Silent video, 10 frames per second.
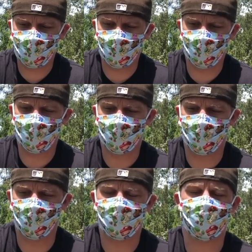you know,
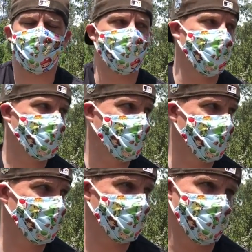where we started off
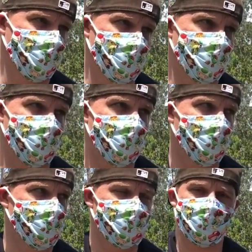with
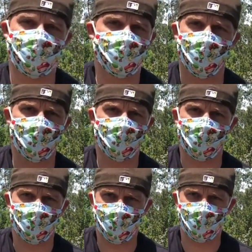no intention at all of
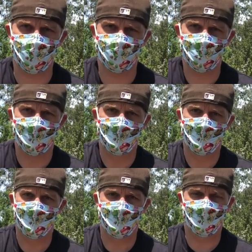playing a video game,
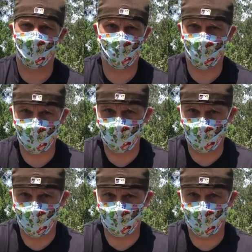and then moved
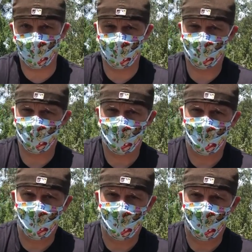into Wind Waker.
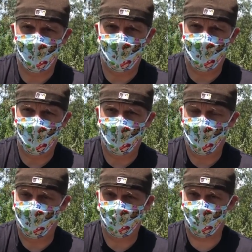
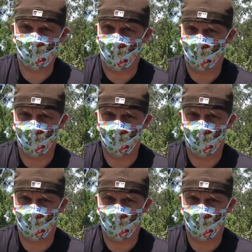And it starts off